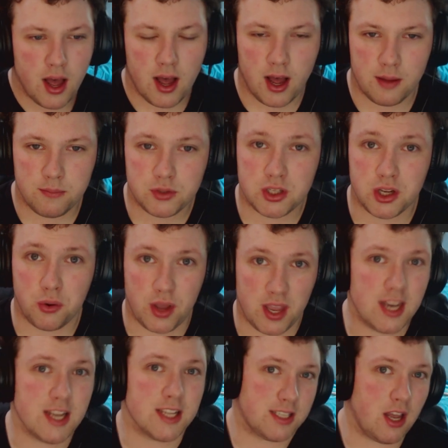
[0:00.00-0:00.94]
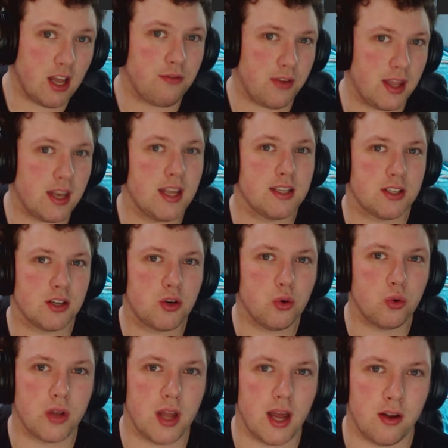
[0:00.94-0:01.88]
Um, so in itself, it is a
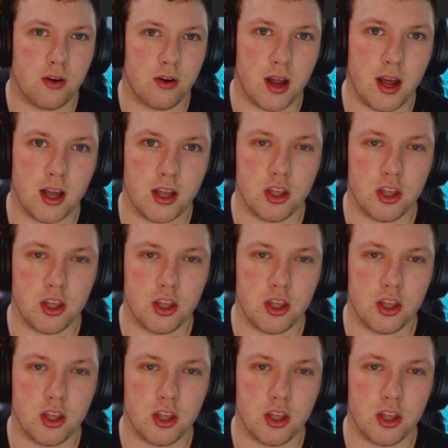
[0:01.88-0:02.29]
cooldown.